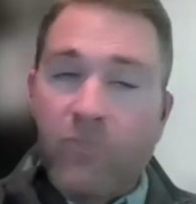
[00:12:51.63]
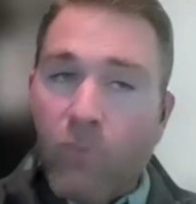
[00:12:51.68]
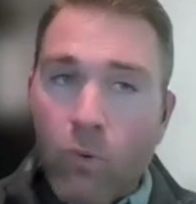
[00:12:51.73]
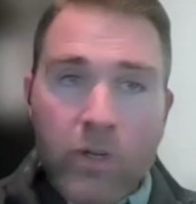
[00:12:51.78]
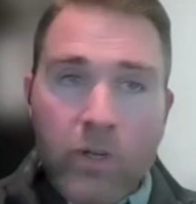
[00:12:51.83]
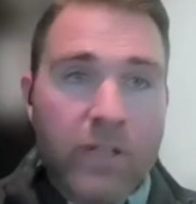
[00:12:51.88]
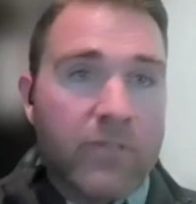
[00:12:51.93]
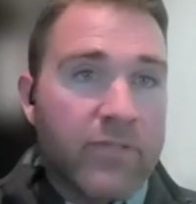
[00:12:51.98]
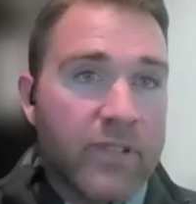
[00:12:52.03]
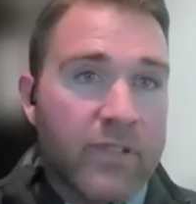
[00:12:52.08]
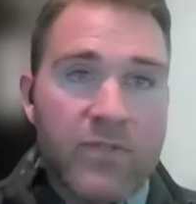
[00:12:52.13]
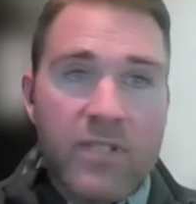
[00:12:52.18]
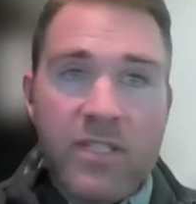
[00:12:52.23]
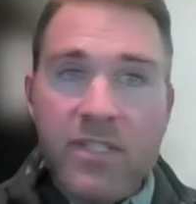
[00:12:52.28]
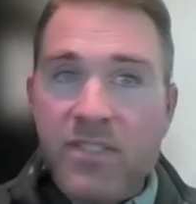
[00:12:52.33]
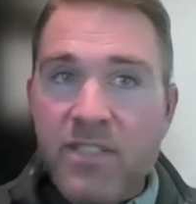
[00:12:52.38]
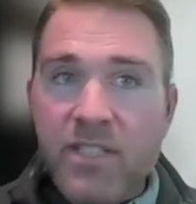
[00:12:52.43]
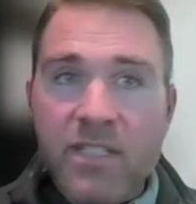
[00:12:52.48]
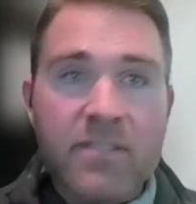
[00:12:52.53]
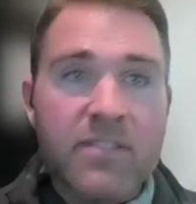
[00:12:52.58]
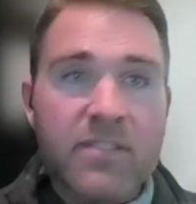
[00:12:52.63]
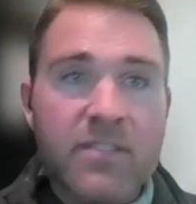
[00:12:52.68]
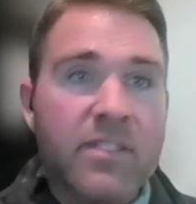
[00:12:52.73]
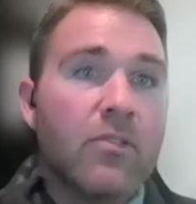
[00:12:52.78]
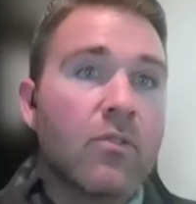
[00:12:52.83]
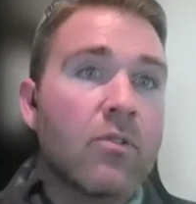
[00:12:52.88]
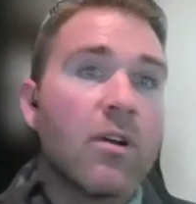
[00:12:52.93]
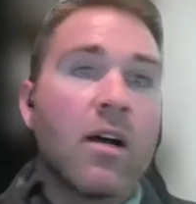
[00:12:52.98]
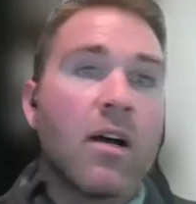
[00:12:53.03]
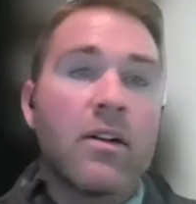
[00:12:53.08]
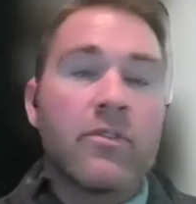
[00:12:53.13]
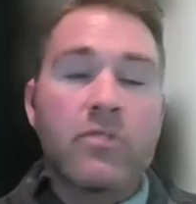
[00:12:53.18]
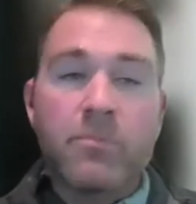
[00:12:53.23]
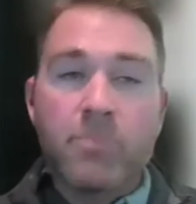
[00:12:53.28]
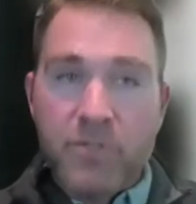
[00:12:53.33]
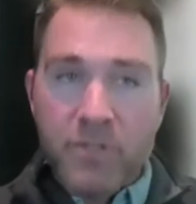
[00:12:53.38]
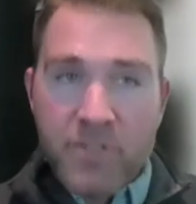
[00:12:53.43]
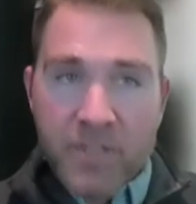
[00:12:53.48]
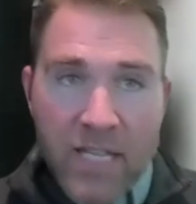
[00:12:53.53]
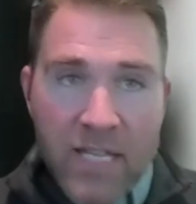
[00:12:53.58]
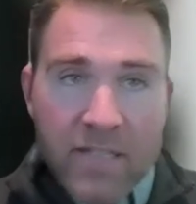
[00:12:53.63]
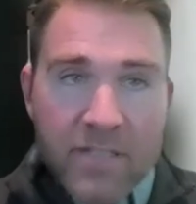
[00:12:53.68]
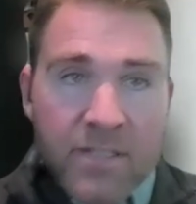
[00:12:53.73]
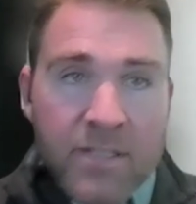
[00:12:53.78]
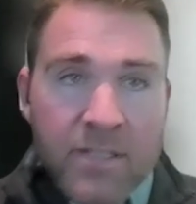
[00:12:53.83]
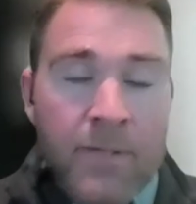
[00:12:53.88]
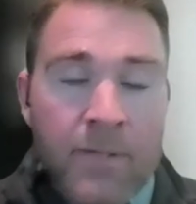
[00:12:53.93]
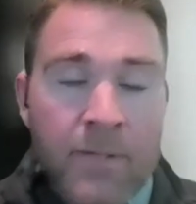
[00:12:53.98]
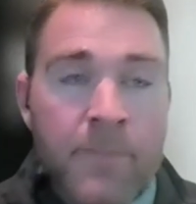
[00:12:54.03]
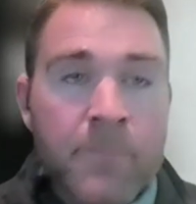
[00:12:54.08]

40, 50, 60, or 100%,